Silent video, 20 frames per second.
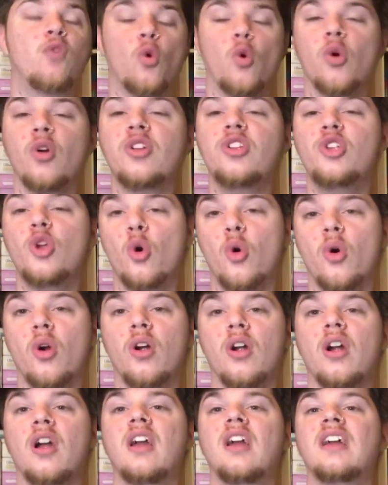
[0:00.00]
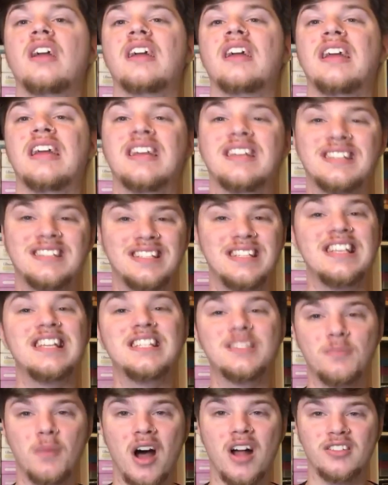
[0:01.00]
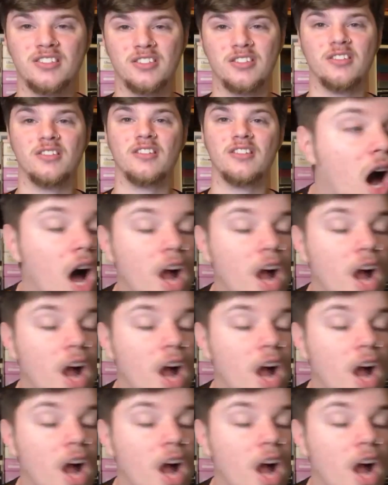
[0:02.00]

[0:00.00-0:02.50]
for your Xyz monster.